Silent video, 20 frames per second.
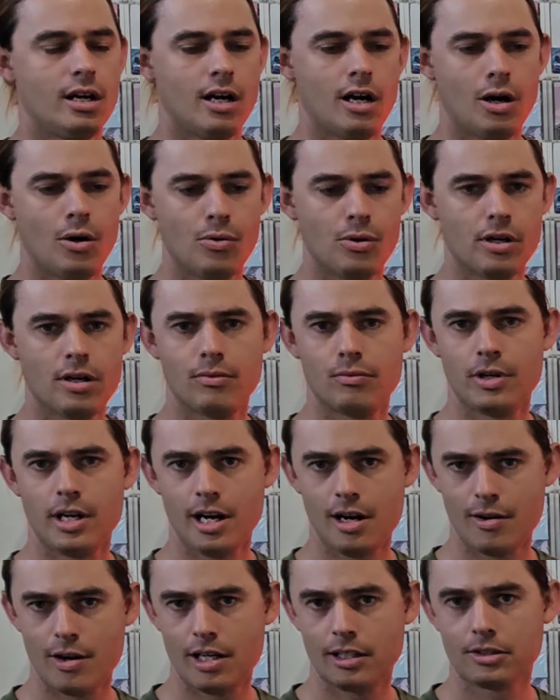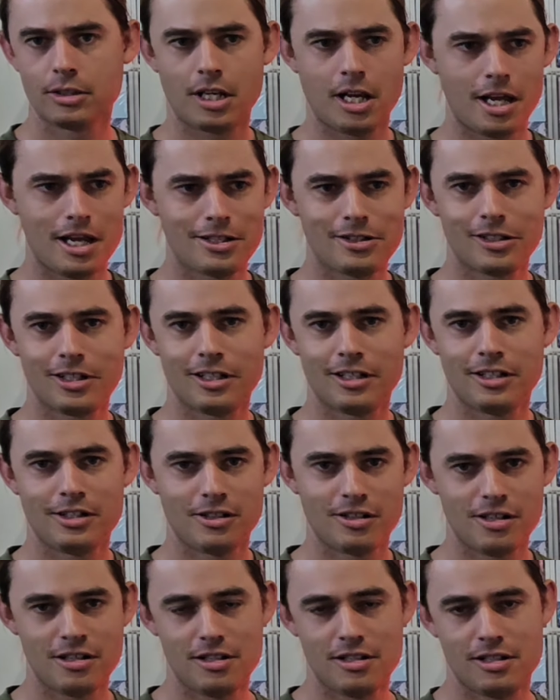Older, rarer, scarcer, you
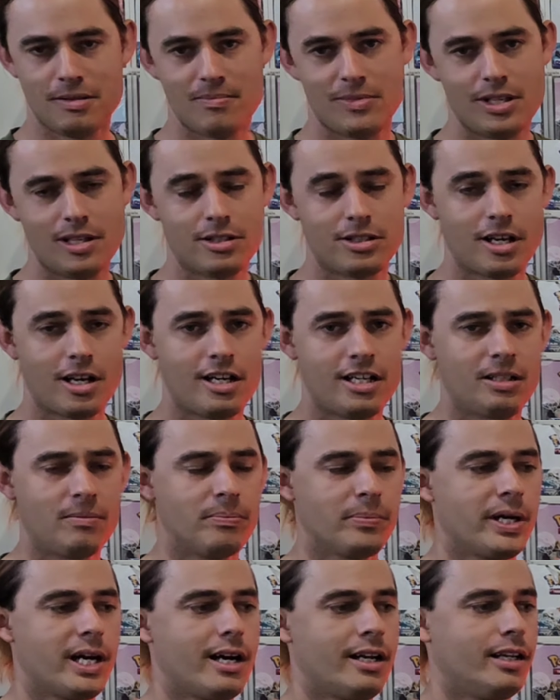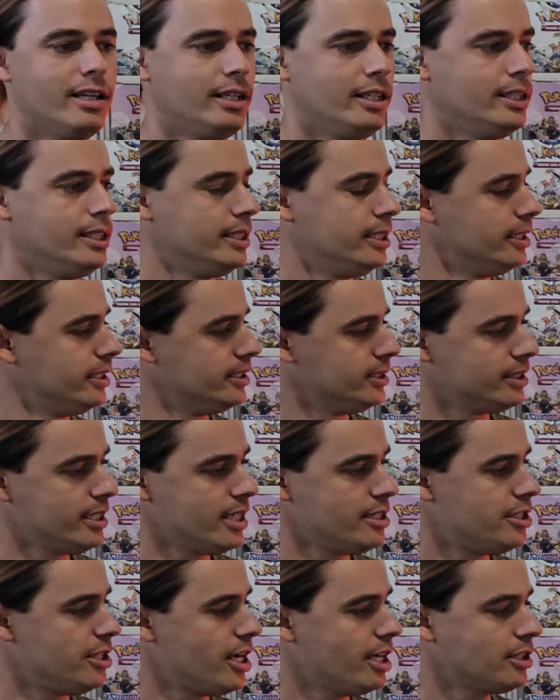know the saying, but
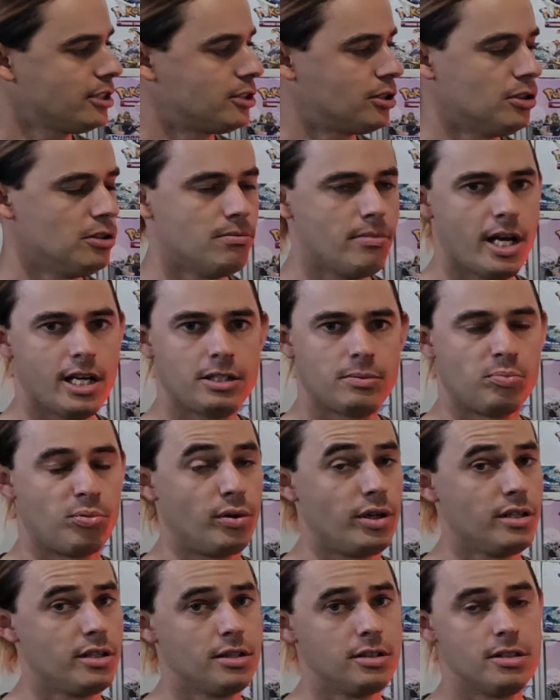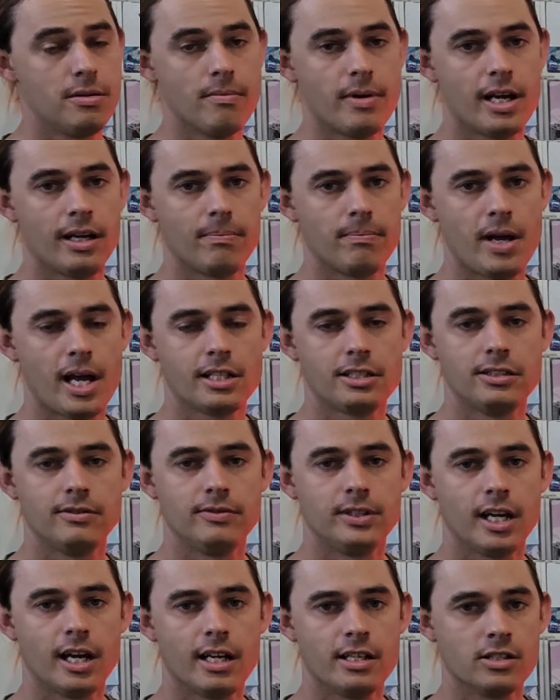they're just too mass printed to make
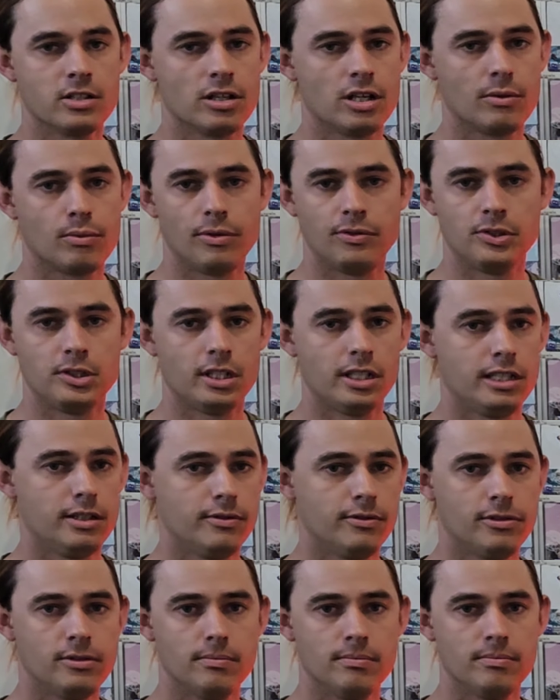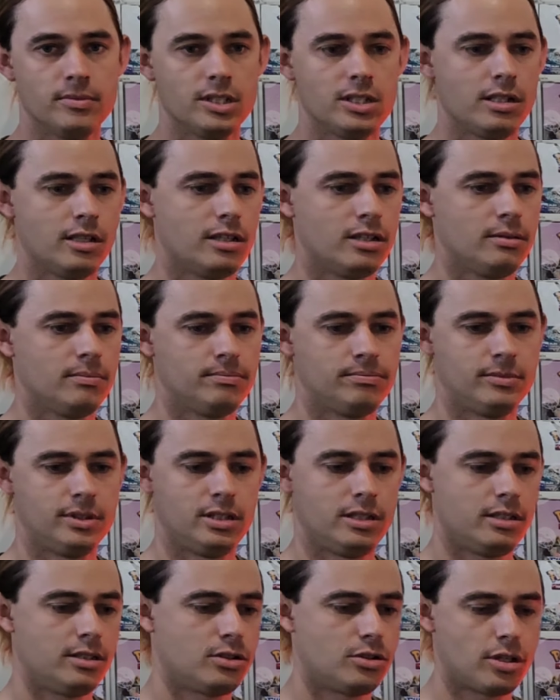massive gains like we've seen from, you know,
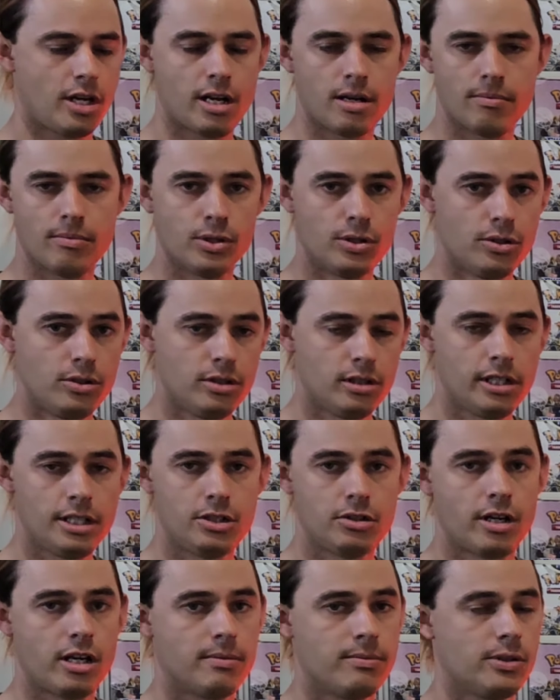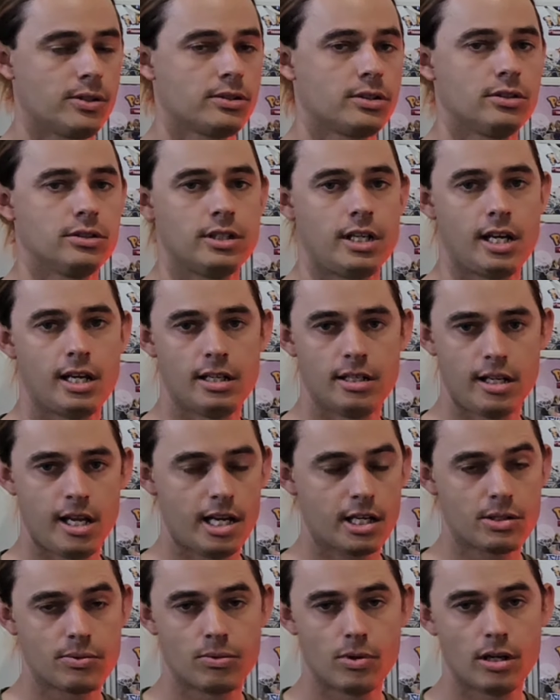Sun and Moon elite trainer boxes and
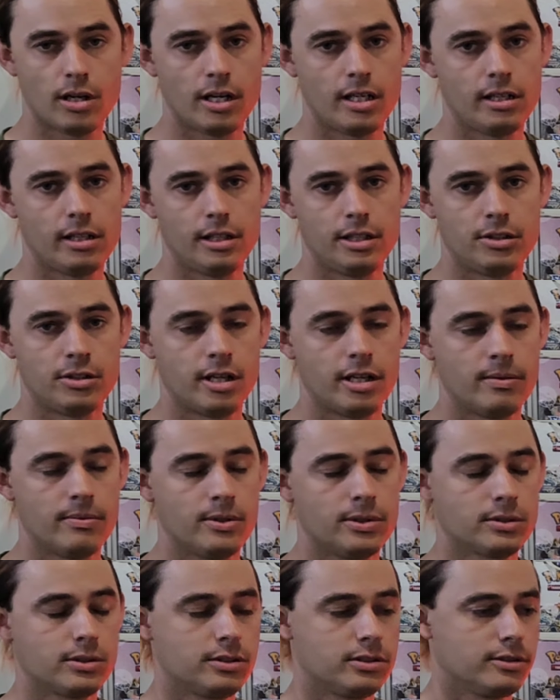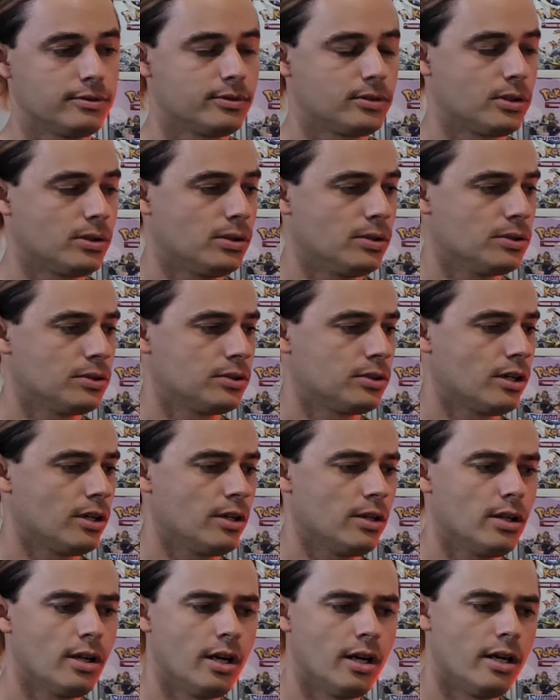XY elite trainer boxes, of course.
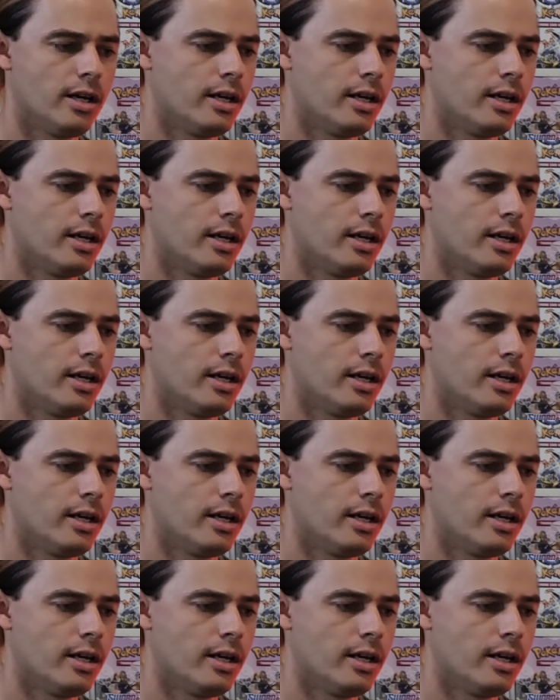So